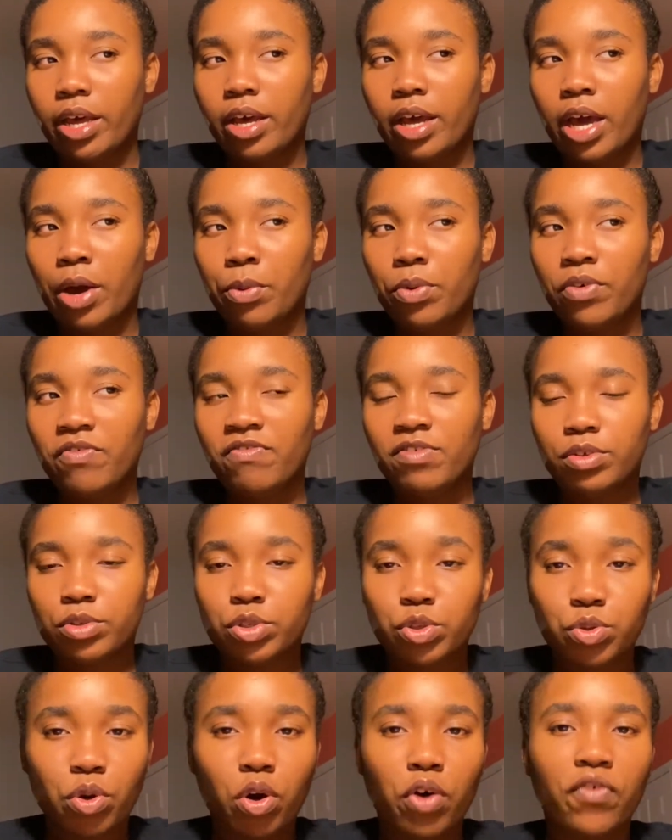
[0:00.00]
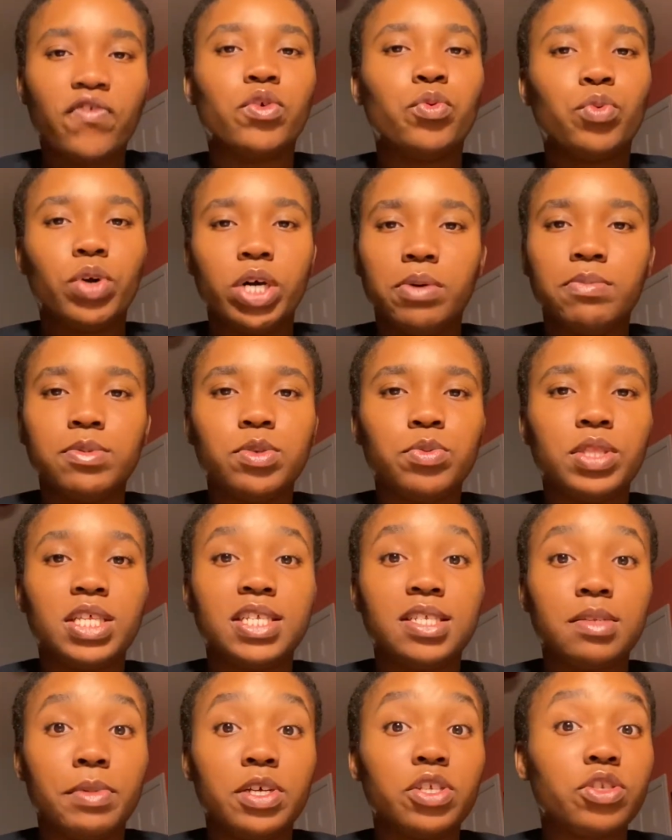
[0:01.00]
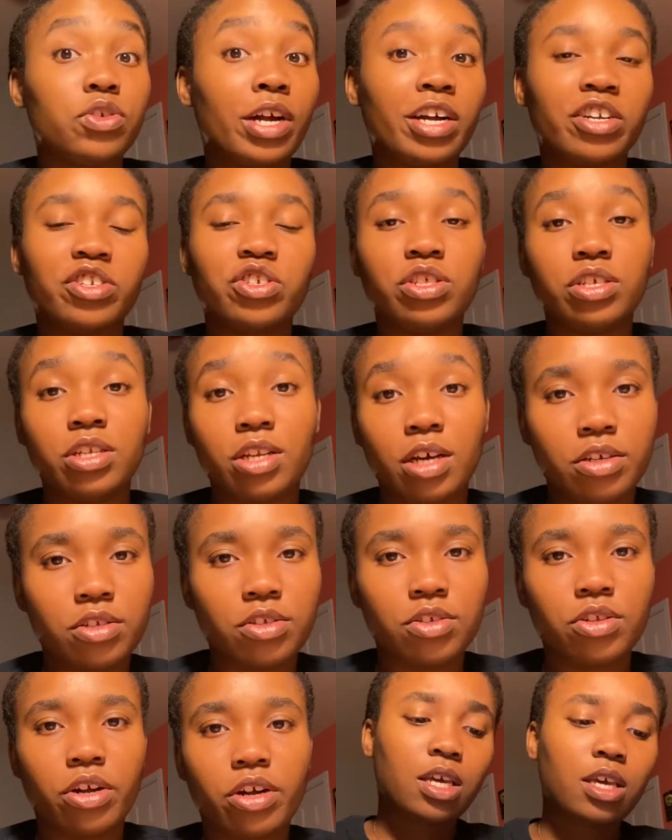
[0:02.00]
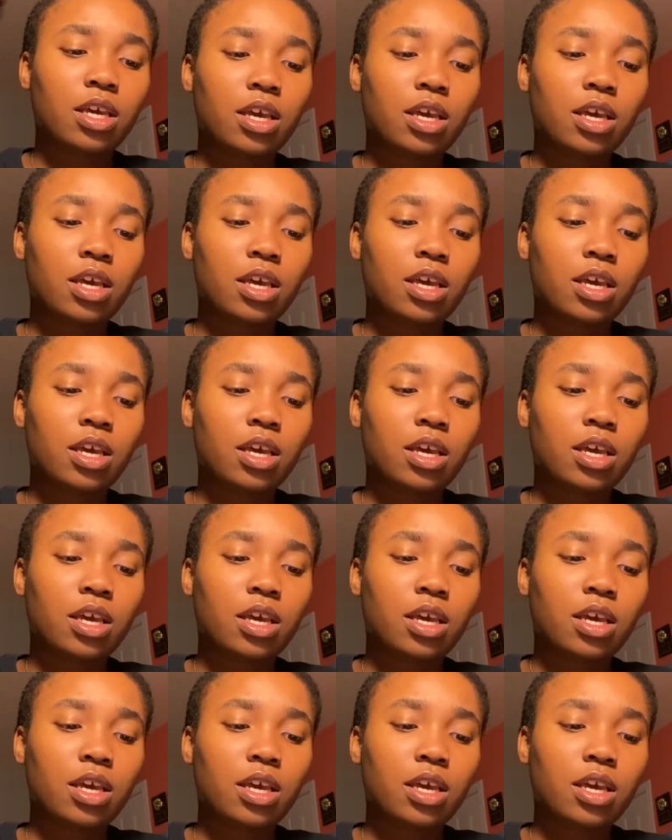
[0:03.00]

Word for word: I won't feel too overwhelmed when the semester actually does start.